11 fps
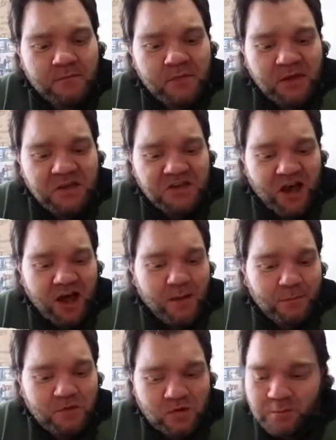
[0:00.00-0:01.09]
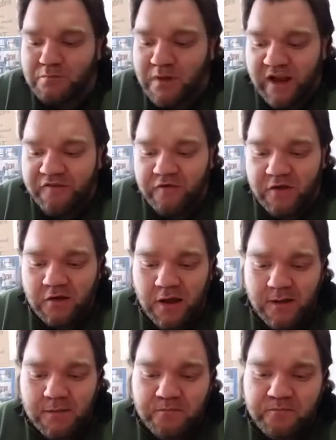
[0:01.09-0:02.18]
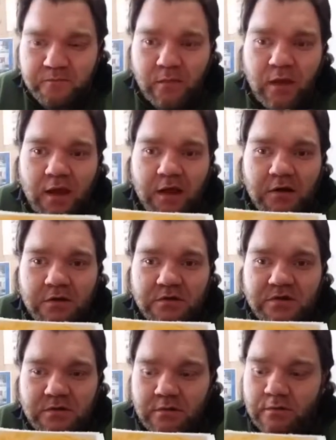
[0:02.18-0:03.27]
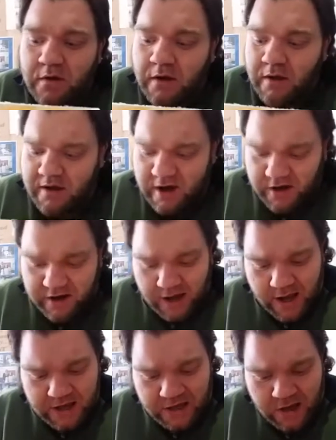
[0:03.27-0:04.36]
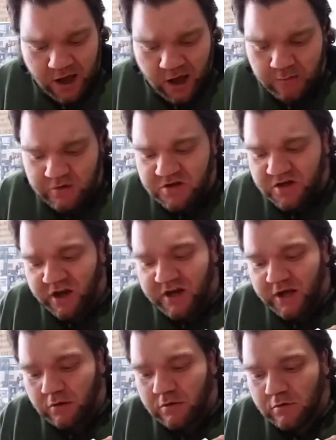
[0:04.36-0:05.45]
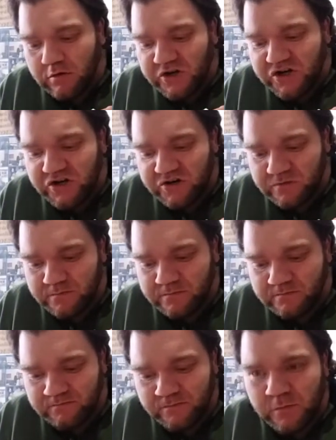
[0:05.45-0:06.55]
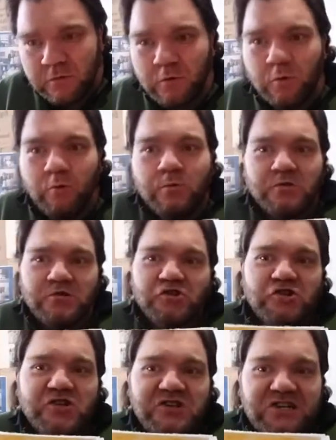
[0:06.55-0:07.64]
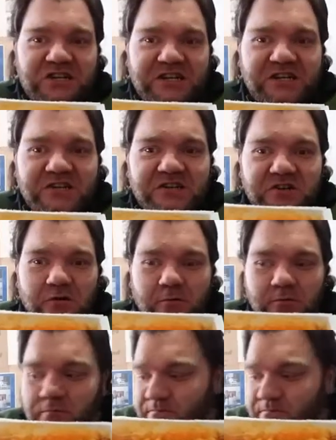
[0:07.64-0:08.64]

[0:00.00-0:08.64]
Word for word: it's got some beef in it and it's kind of got, I would say, yellowish orange cheese, you know.